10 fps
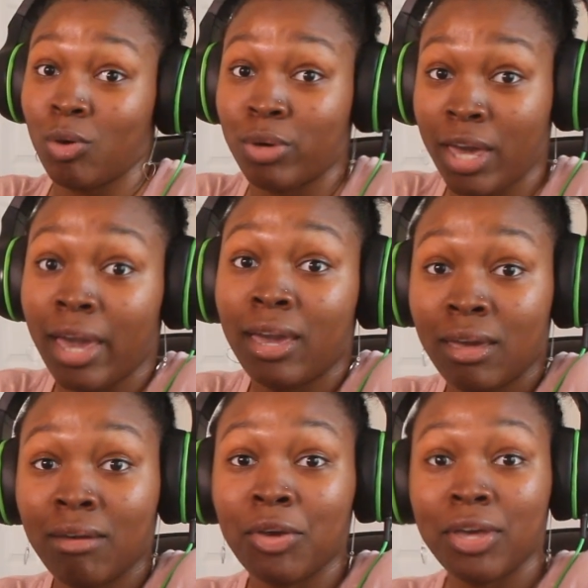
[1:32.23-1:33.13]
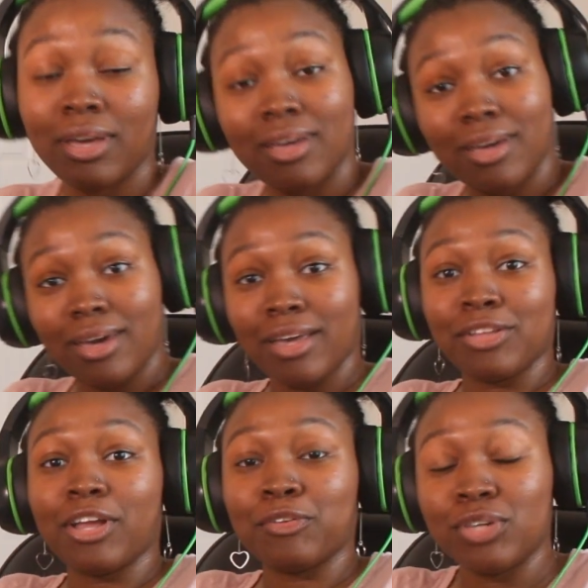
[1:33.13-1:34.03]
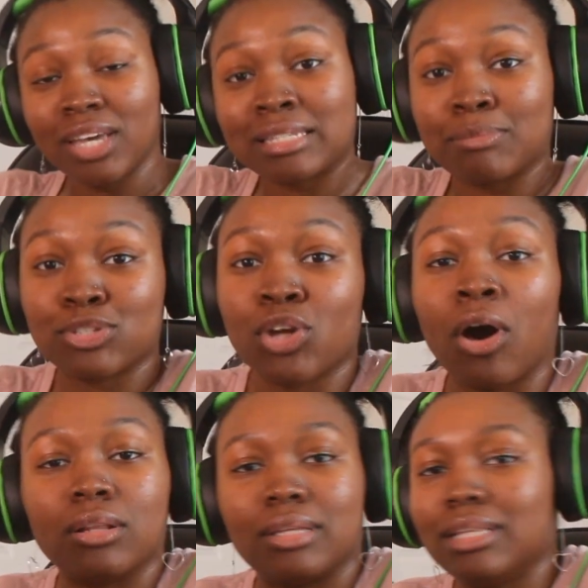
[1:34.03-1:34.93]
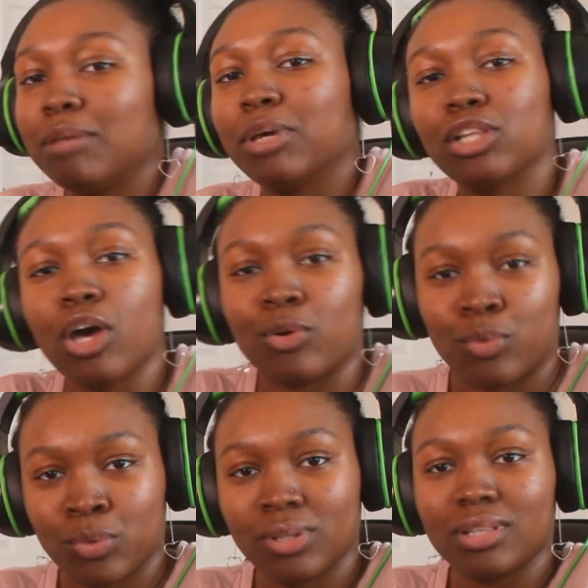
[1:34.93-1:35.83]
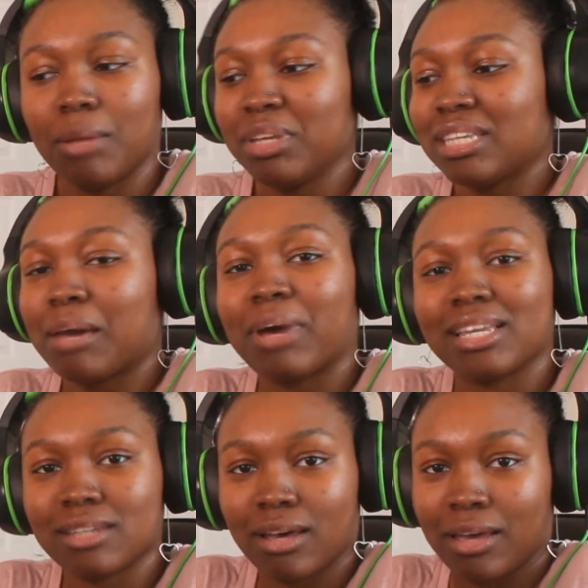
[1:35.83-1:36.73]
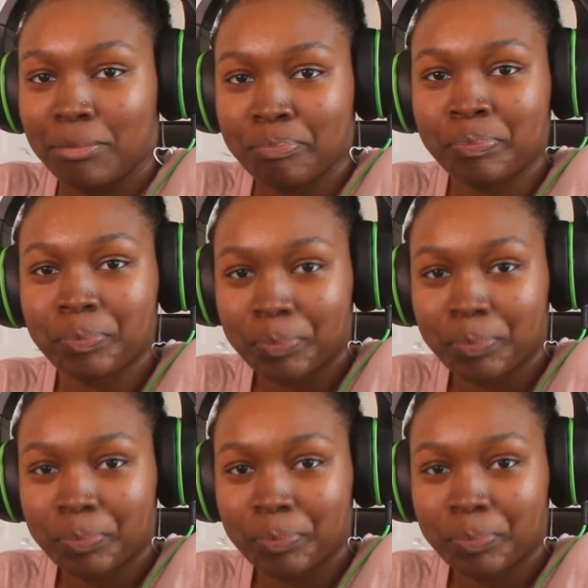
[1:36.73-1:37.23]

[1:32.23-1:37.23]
Okay. And yes, I'm stalling. Leave me alone. Let me take my time.